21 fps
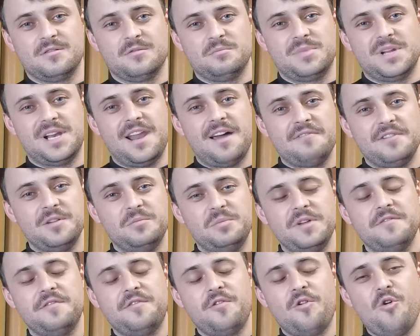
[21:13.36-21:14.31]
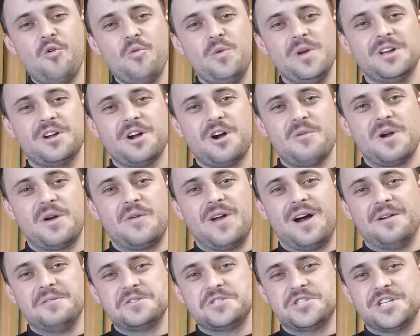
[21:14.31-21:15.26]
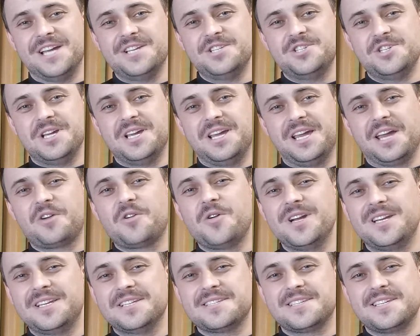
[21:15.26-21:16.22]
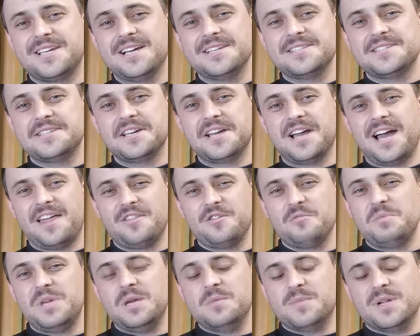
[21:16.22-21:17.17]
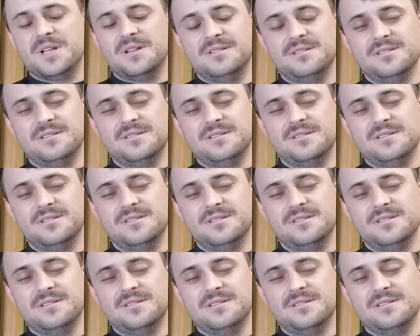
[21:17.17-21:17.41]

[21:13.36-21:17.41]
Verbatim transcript: Beloved, before we go around judging and criticizing other people,